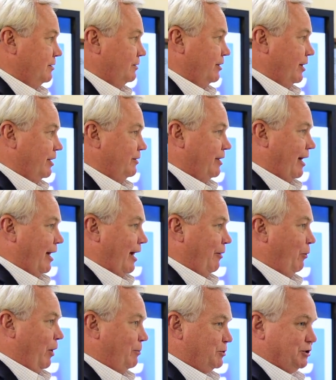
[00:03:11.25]
Okay, I
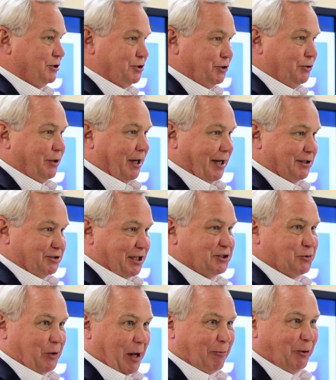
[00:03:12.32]
represent you guys.
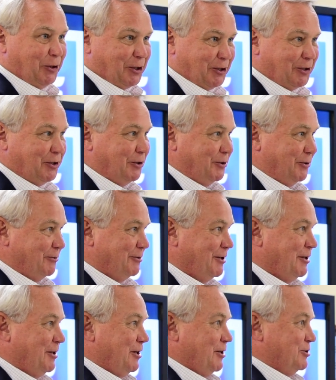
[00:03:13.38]
That's what I'm looking to do.
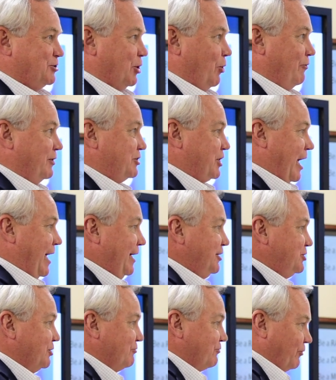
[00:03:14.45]
So if it's
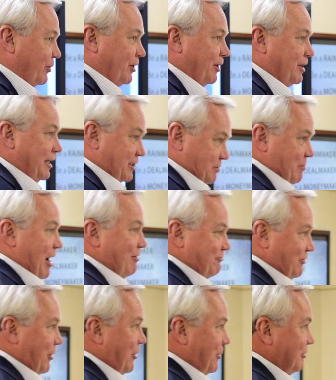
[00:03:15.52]
agent friendly, it's my
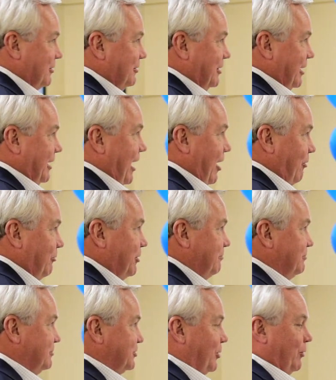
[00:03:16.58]
fault, and I'll
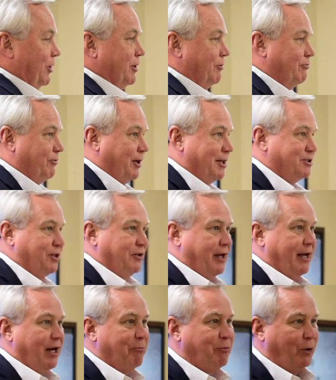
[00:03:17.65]
certainly confess to
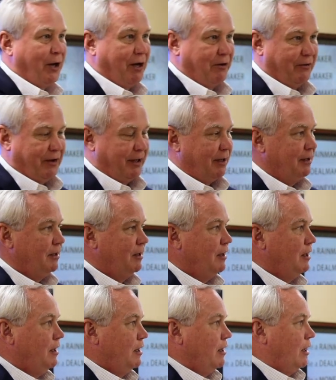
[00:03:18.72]
that. I'm proud of
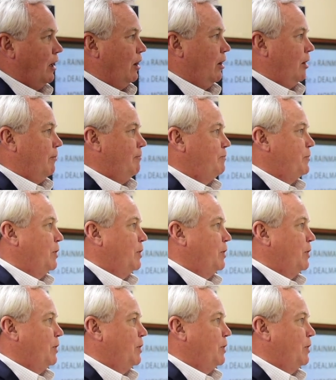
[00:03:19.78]
that.